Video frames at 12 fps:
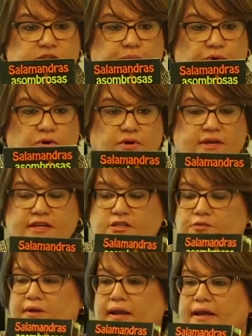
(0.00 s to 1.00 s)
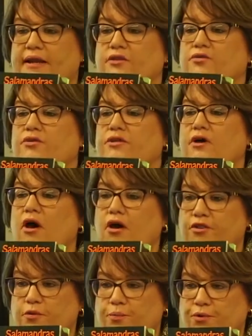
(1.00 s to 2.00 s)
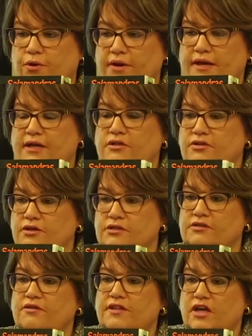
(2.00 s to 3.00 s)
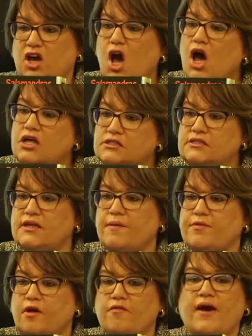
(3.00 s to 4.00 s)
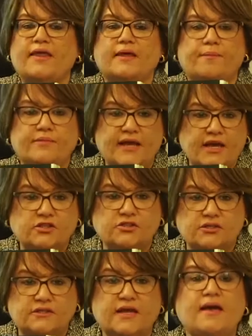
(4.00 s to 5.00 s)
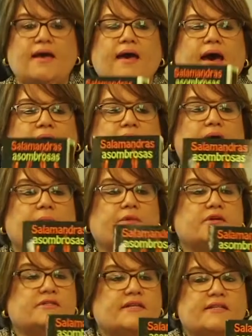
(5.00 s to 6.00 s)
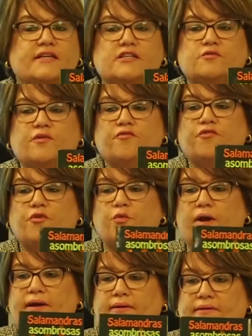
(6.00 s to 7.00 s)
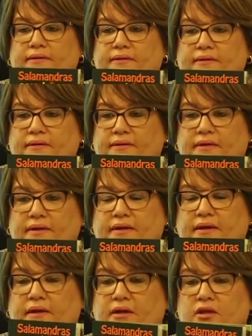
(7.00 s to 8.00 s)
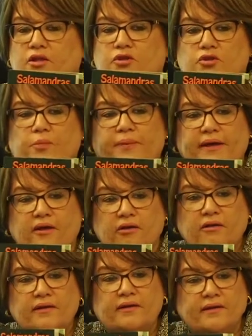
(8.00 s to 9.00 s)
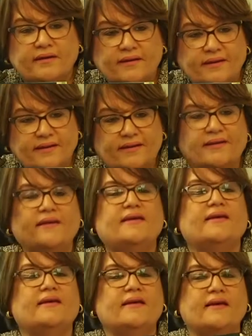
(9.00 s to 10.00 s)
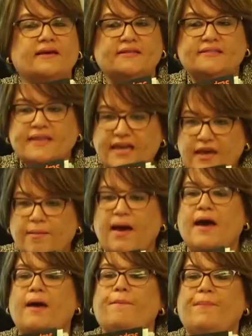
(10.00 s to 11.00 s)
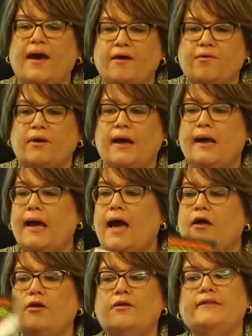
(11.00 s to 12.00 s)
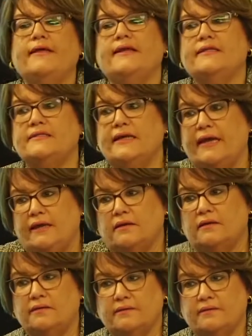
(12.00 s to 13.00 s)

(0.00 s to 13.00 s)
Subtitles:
book is related to the other book in terms of the concept of adaptations. And I'm using this one for what? To build schema, background. And how long did it take?